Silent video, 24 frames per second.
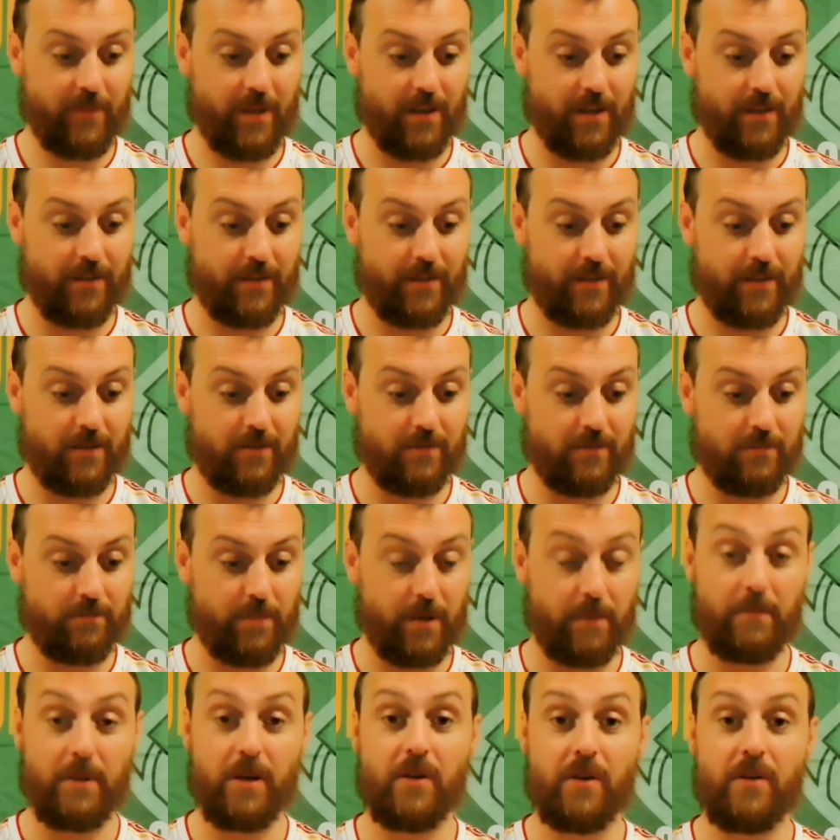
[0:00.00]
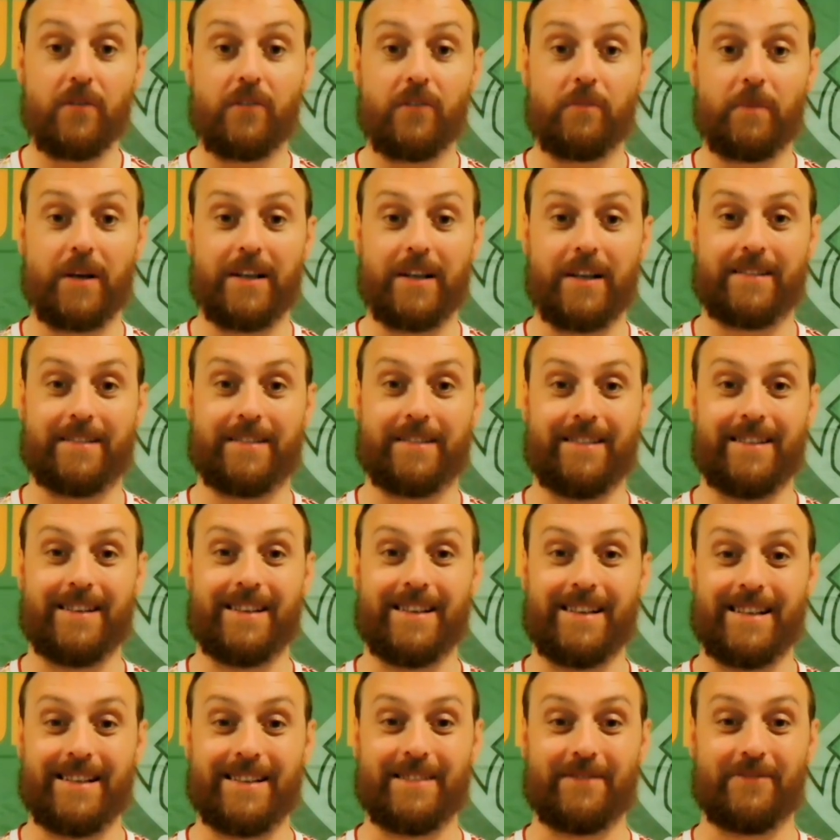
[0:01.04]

I don't know, bemused by it, really.